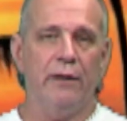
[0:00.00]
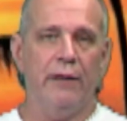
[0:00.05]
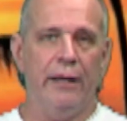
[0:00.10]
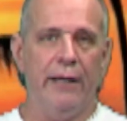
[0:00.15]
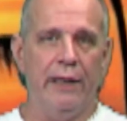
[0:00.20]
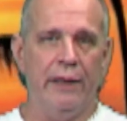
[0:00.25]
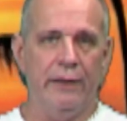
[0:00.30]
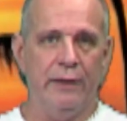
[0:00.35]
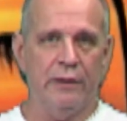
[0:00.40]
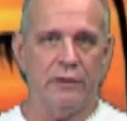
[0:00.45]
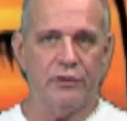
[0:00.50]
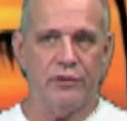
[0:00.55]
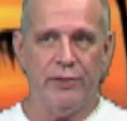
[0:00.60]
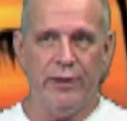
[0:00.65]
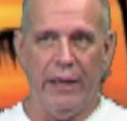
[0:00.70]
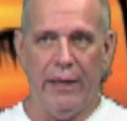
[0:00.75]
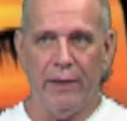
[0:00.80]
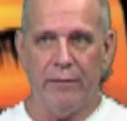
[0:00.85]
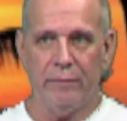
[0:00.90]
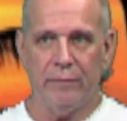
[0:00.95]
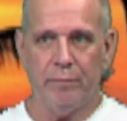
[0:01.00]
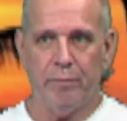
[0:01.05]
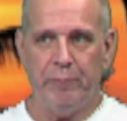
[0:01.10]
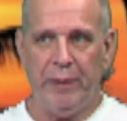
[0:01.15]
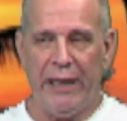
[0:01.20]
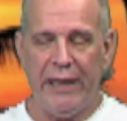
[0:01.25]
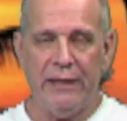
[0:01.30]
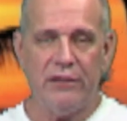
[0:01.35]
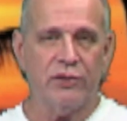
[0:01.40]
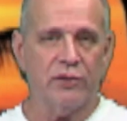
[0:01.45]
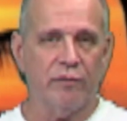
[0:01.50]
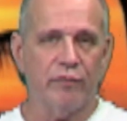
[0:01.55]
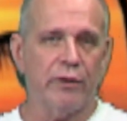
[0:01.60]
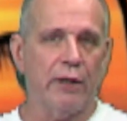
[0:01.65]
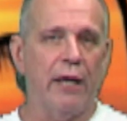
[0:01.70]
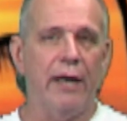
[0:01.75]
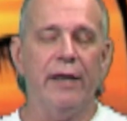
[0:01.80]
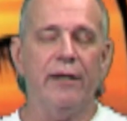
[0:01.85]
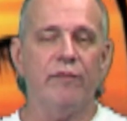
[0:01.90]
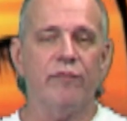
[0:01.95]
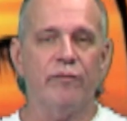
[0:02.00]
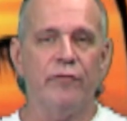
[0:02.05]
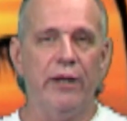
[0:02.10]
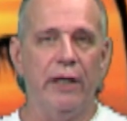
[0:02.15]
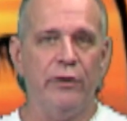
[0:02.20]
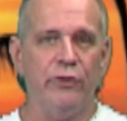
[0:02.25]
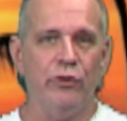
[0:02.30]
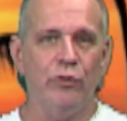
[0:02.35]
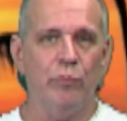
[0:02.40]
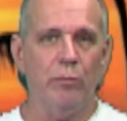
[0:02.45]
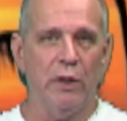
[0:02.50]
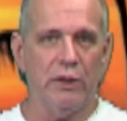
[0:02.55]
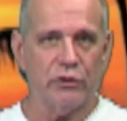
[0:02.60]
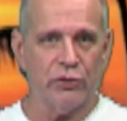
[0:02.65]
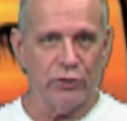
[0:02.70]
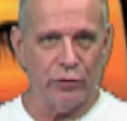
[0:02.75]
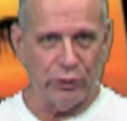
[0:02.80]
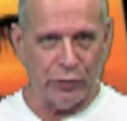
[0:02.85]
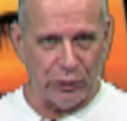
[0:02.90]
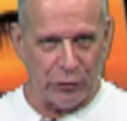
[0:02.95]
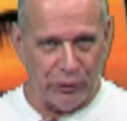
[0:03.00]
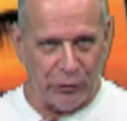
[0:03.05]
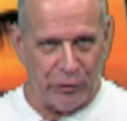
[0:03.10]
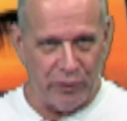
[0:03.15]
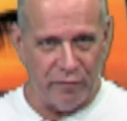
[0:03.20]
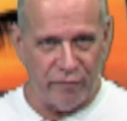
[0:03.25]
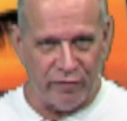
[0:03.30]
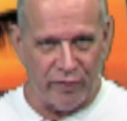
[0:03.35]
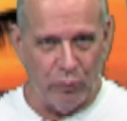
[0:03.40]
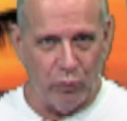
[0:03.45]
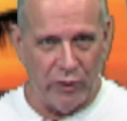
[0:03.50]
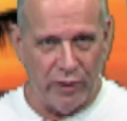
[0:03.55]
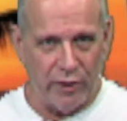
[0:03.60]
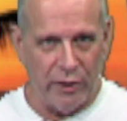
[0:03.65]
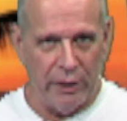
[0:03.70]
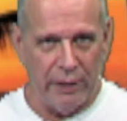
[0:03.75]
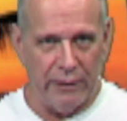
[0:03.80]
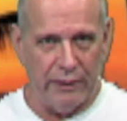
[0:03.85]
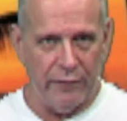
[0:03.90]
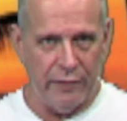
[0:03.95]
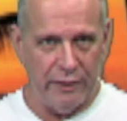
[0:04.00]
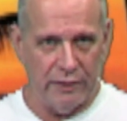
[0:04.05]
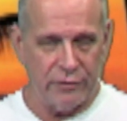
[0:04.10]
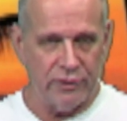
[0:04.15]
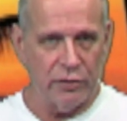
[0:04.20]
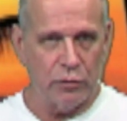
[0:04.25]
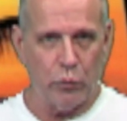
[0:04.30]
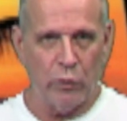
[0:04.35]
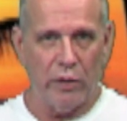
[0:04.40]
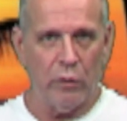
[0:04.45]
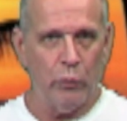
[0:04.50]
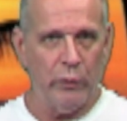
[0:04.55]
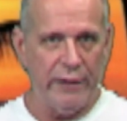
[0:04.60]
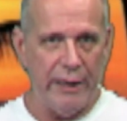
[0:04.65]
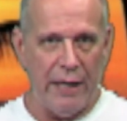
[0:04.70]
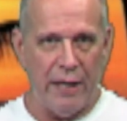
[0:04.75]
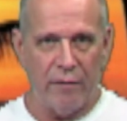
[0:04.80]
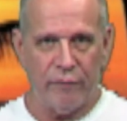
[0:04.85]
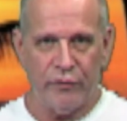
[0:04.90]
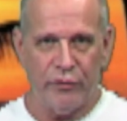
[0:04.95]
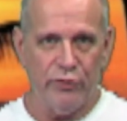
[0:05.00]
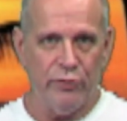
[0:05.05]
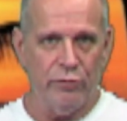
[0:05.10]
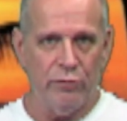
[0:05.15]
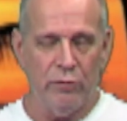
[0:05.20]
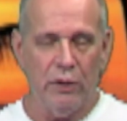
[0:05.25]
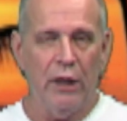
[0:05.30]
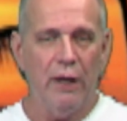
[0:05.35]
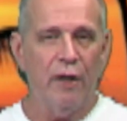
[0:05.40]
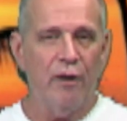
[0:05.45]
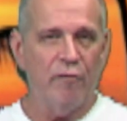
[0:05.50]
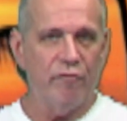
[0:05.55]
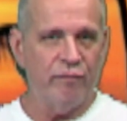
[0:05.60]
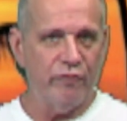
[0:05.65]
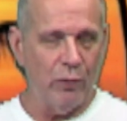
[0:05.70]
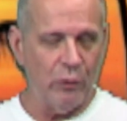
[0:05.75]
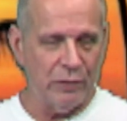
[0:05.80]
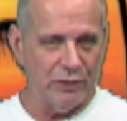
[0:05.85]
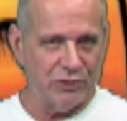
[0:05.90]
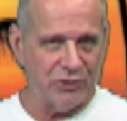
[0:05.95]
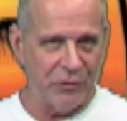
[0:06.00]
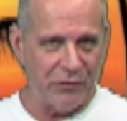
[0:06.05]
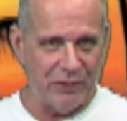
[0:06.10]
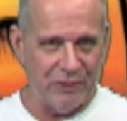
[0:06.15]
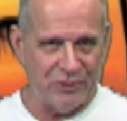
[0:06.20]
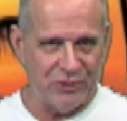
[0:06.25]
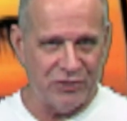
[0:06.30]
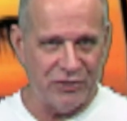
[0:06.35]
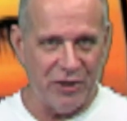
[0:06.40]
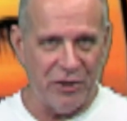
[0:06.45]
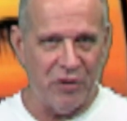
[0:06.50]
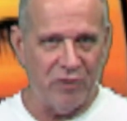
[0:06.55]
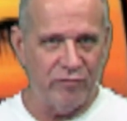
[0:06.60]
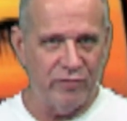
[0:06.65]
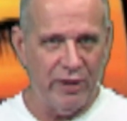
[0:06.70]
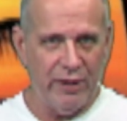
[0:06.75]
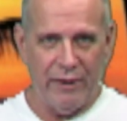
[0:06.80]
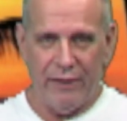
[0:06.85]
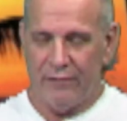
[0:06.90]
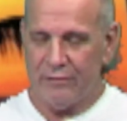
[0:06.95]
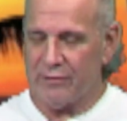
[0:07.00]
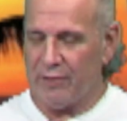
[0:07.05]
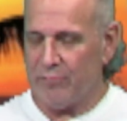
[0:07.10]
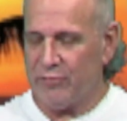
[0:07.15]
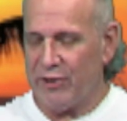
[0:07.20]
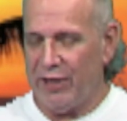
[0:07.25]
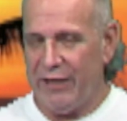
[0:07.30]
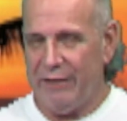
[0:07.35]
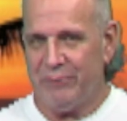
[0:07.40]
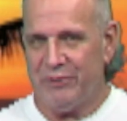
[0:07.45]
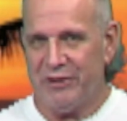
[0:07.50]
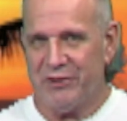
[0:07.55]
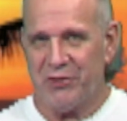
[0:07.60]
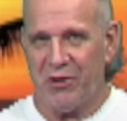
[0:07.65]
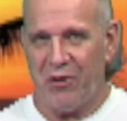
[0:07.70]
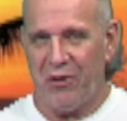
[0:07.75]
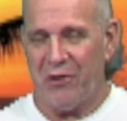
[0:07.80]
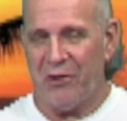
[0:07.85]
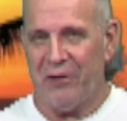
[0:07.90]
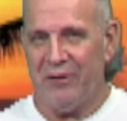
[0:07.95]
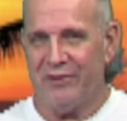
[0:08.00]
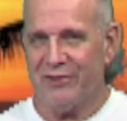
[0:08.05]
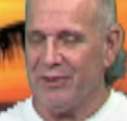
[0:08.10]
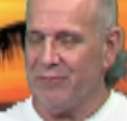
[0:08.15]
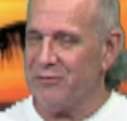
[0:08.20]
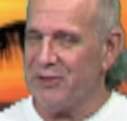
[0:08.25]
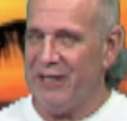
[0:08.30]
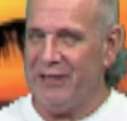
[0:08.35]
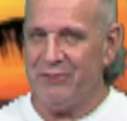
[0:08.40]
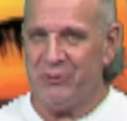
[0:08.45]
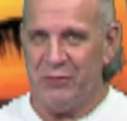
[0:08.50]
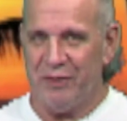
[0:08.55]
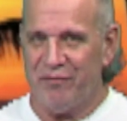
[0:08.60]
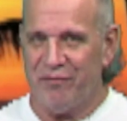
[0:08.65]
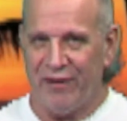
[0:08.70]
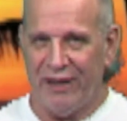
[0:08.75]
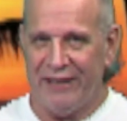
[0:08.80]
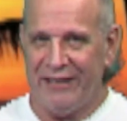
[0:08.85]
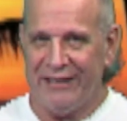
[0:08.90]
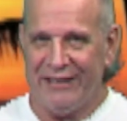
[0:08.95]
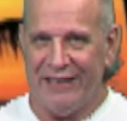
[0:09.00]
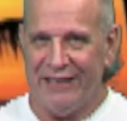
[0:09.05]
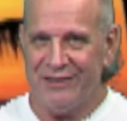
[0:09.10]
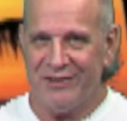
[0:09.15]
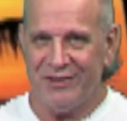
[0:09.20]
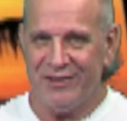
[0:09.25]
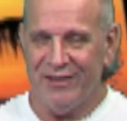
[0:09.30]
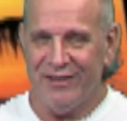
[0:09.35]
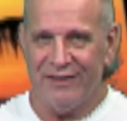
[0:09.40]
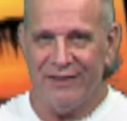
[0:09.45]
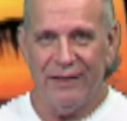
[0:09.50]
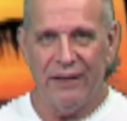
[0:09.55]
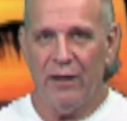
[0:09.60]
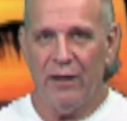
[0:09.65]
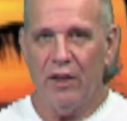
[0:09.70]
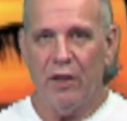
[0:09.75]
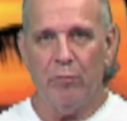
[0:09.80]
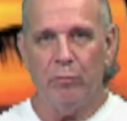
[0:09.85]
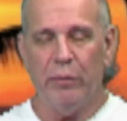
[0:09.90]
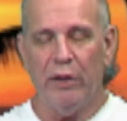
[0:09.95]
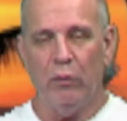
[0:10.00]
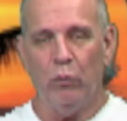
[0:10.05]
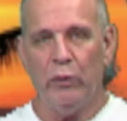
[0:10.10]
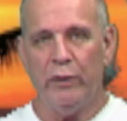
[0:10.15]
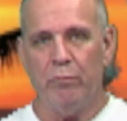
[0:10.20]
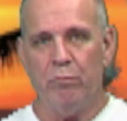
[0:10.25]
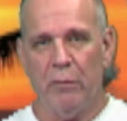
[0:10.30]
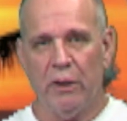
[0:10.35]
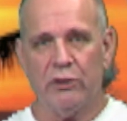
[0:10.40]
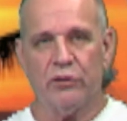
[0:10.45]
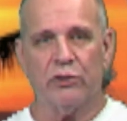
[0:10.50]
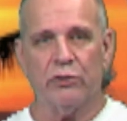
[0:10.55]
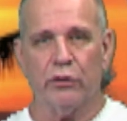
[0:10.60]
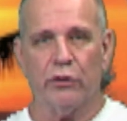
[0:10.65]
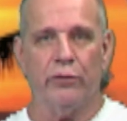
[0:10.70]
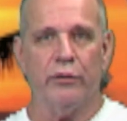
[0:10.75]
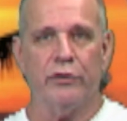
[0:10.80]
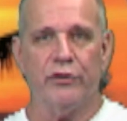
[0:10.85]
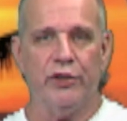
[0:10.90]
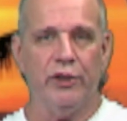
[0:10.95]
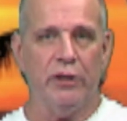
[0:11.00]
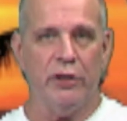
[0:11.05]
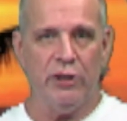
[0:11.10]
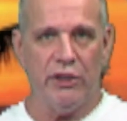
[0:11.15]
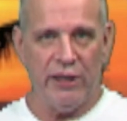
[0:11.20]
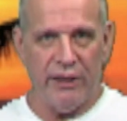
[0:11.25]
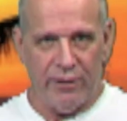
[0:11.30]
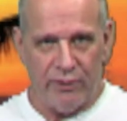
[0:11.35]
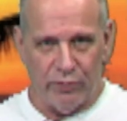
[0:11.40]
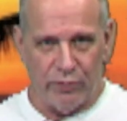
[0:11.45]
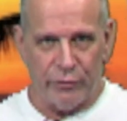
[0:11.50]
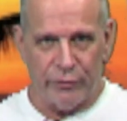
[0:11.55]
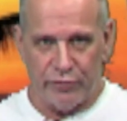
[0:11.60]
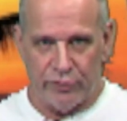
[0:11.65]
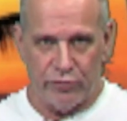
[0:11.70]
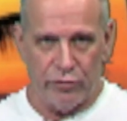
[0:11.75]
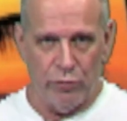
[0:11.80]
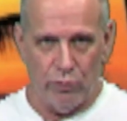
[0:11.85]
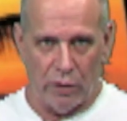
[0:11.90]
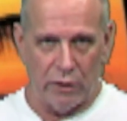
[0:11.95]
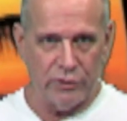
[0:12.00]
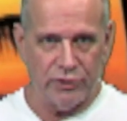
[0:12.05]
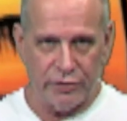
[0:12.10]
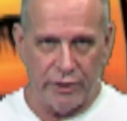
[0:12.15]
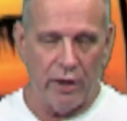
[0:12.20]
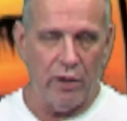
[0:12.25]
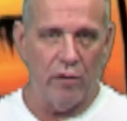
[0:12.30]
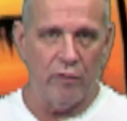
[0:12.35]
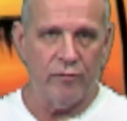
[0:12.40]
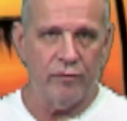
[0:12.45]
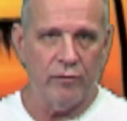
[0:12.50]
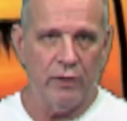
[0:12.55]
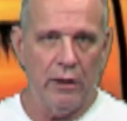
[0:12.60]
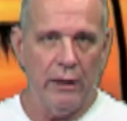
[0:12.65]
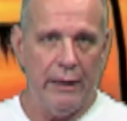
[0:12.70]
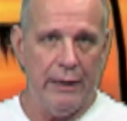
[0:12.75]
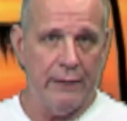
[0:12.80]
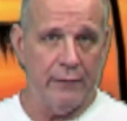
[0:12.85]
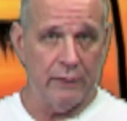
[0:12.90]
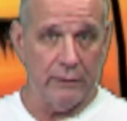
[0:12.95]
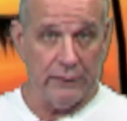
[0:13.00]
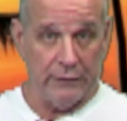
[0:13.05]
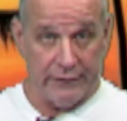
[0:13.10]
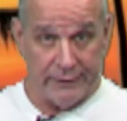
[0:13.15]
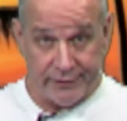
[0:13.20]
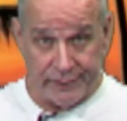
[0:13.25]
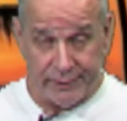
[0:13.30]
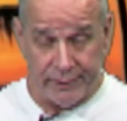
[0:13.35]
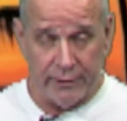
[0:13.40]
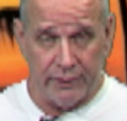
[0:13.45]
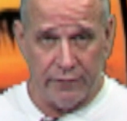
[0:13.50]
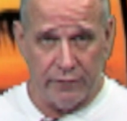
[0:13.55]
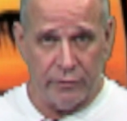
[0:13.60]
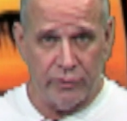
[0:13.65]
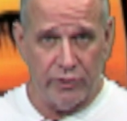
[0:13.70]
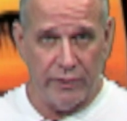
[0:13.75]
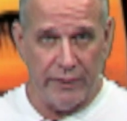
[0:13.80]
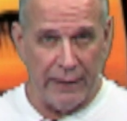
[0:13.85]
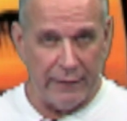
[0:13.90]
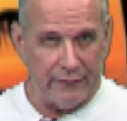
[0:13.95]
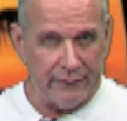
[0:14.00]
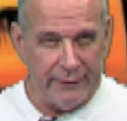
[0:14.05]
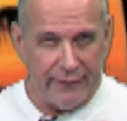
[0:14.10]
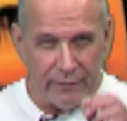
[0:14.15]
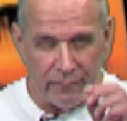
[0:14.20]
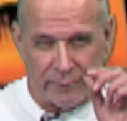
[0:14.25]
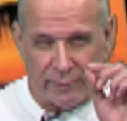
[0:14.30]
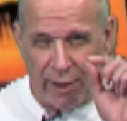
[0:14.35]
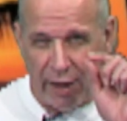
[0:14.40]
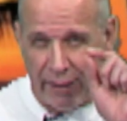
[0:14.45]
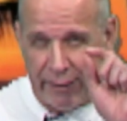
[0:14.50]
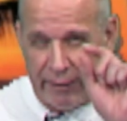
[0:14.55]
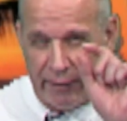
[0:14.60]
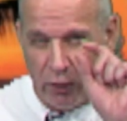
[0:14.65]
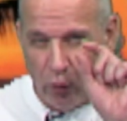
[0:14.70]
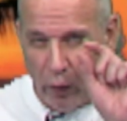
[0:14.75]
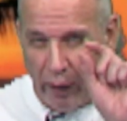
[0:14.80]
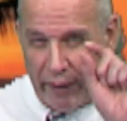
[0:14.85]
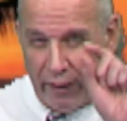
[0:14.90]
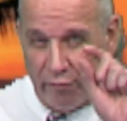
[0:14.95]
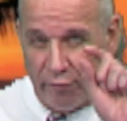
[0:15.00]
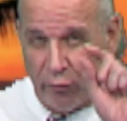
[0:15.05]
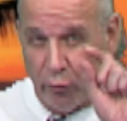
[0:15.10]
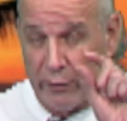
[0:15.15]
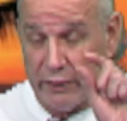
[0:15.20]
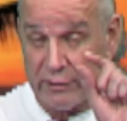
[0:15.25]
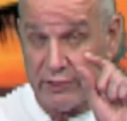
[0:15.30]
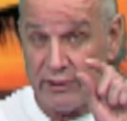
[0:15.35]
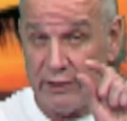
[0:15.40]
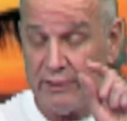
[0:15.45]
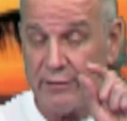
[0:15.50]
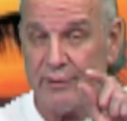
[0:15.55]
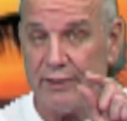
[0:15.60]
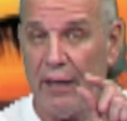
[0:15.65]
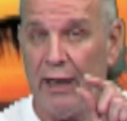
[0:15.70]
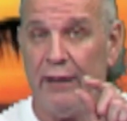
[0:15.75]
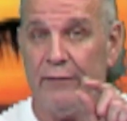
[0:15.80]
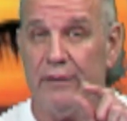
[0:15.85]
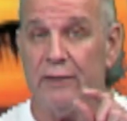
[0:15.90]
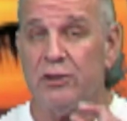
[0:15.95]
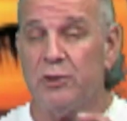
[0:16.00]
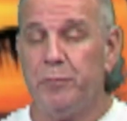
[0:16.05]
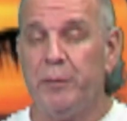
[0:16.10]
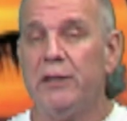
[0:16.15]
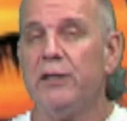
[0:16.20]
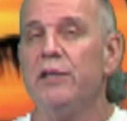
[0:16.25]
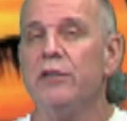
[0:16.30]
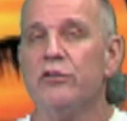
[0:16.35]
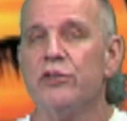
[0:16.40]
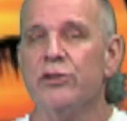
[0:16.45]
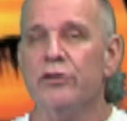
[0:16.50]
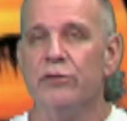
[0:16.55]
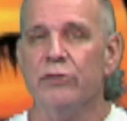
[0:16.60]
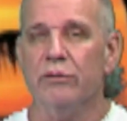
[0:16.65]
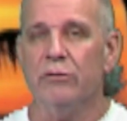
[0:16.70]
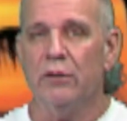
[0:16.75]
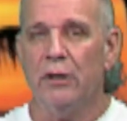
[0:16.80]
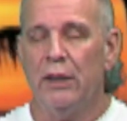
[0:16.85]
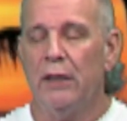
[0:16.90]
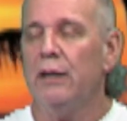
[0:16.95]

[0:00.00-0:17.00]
And it's that pace of life that you must learn from within. This is where we have to focus on ourselves. Sometimes it's hard, sometimes we fight against it, but we must learn to yield to ourselves and listen to that little tiny quiet voice inside that's speaking to you.